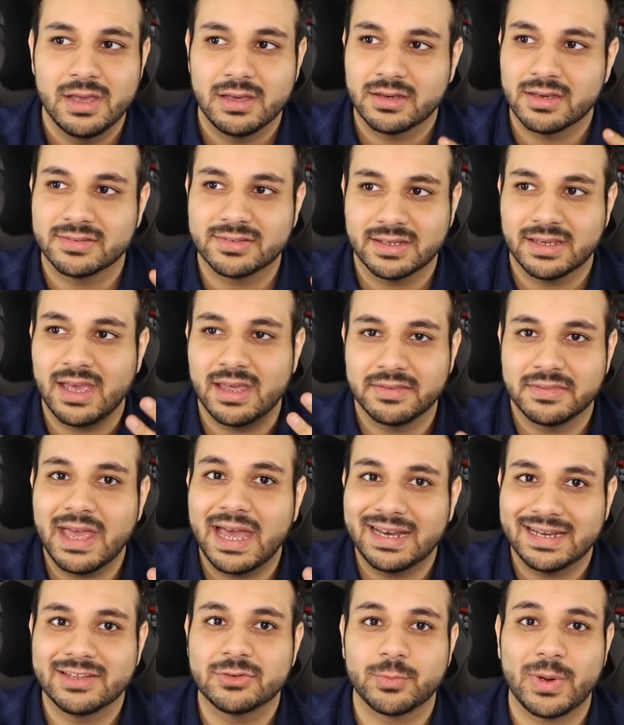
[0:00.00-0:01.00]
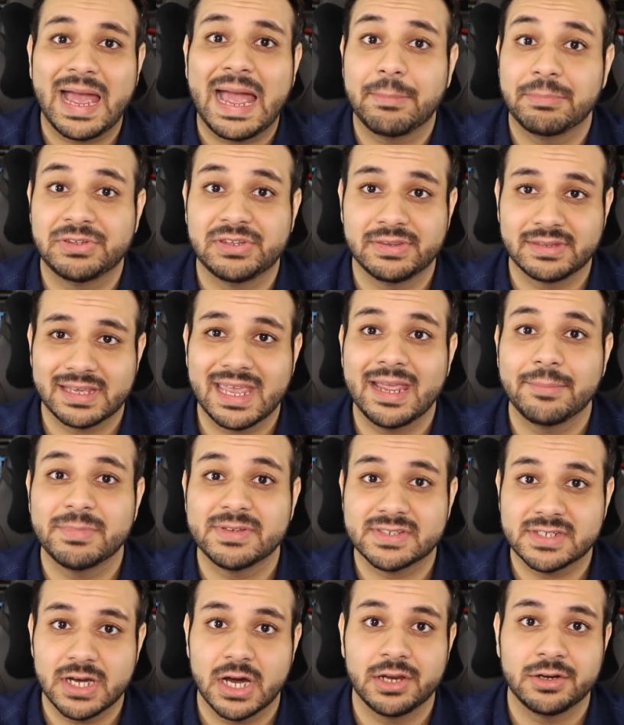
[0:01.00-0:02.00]
because again, that is what happens in the
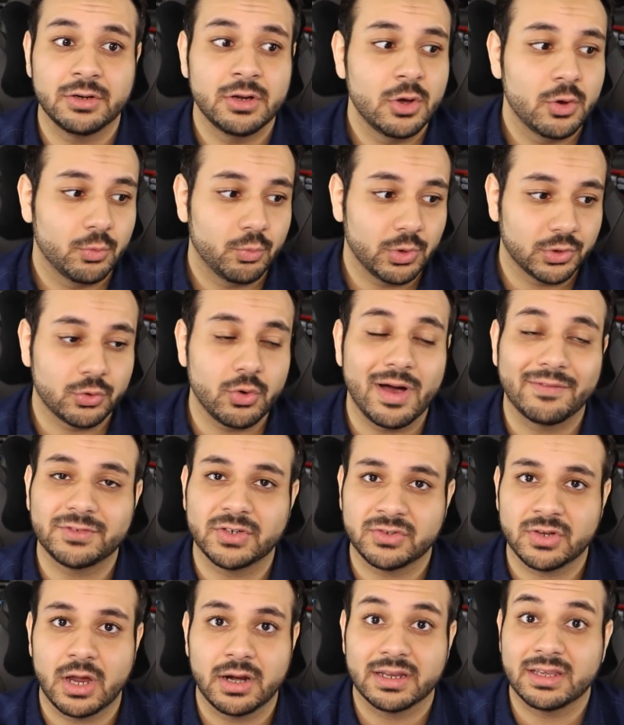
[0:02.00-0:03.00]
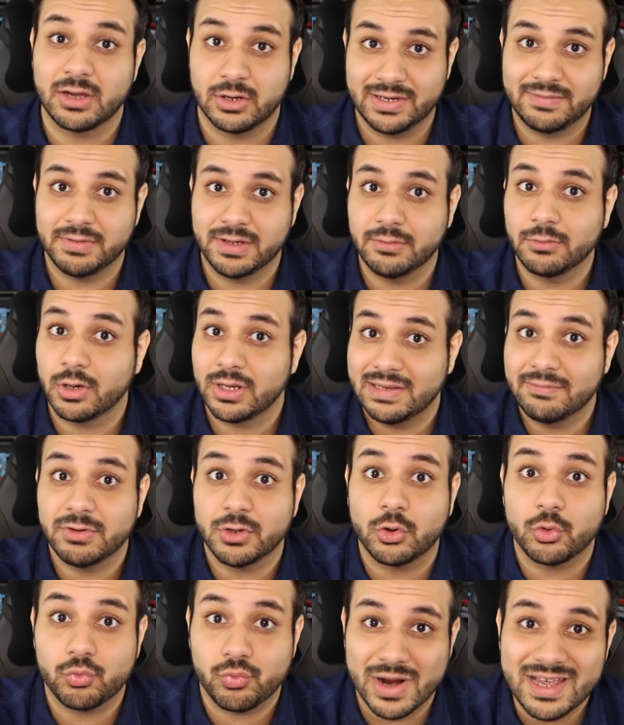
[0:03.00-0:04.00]
game is Gun would go after Sonic,
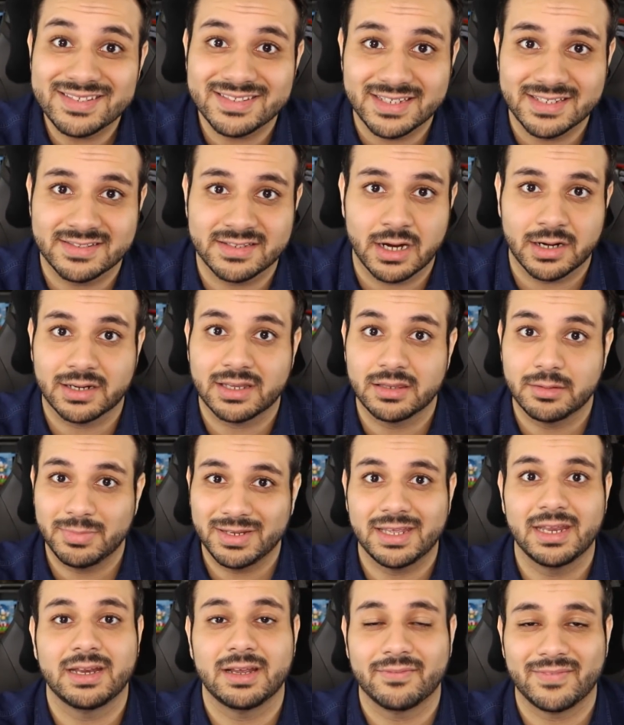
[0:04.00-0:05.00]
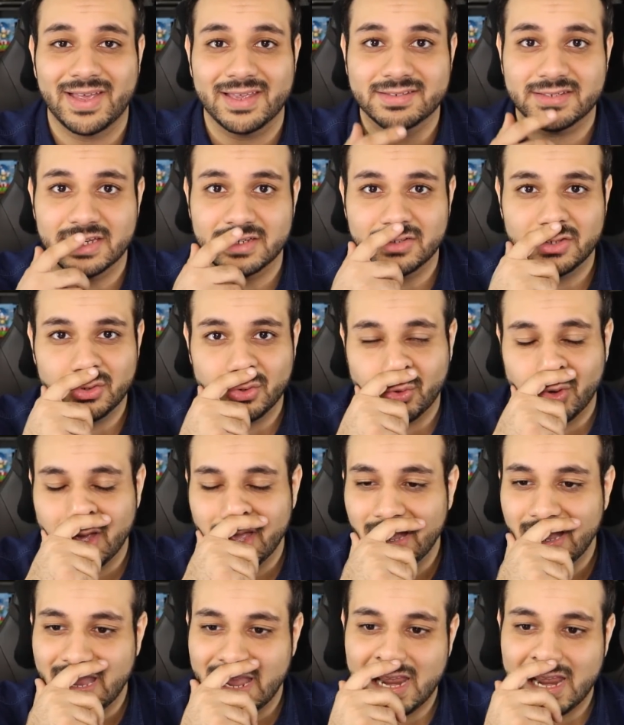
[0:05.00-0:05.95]
even arrested Sonic in the beginning of SA2.